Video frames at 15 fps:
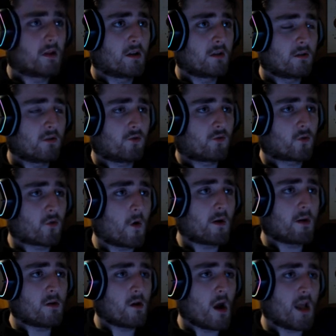Destroy
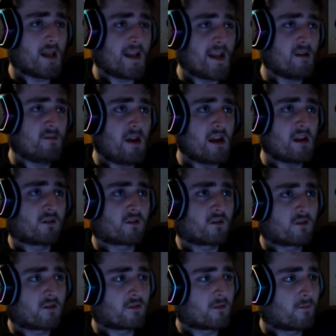the goddamn
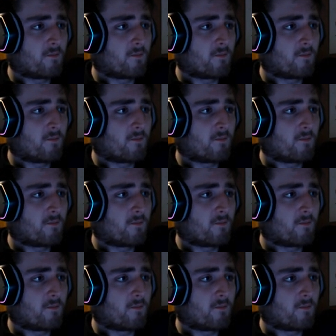nests!